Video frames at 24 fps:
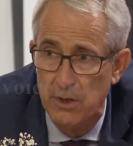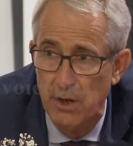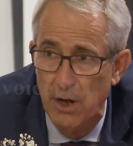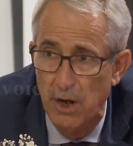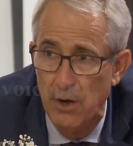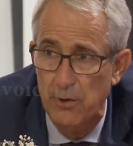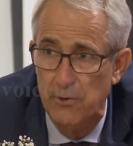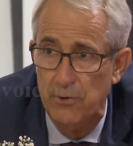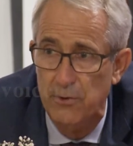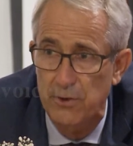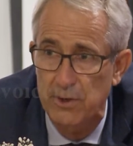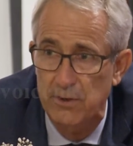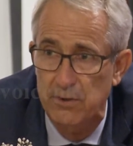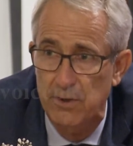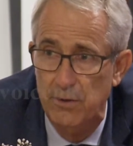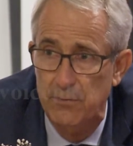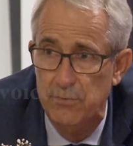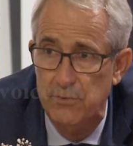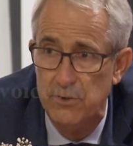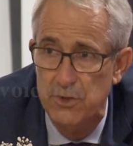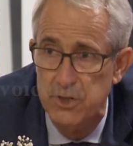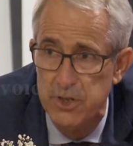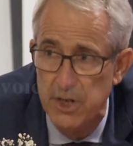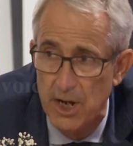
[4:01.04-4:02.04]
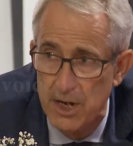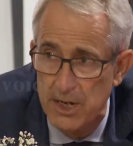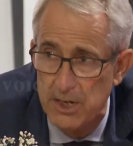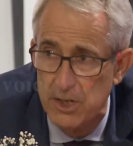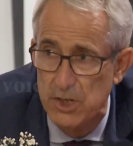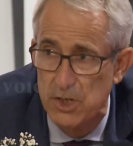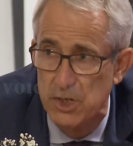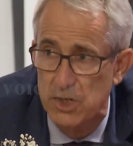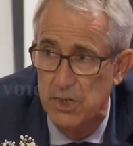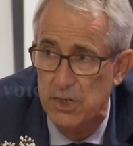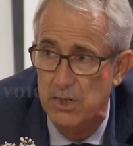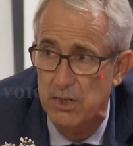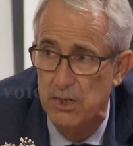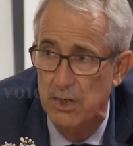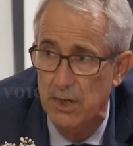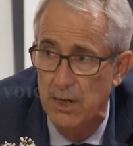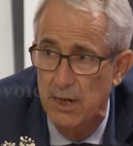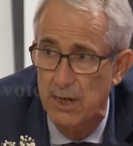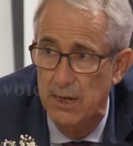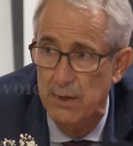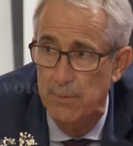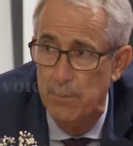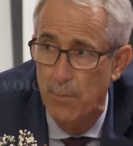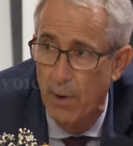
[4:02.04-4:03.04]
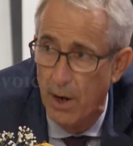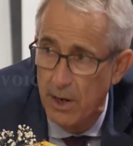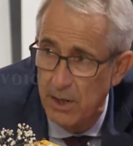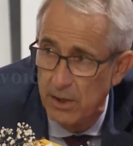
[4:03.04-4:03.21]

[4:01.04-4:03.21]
how things have changed in my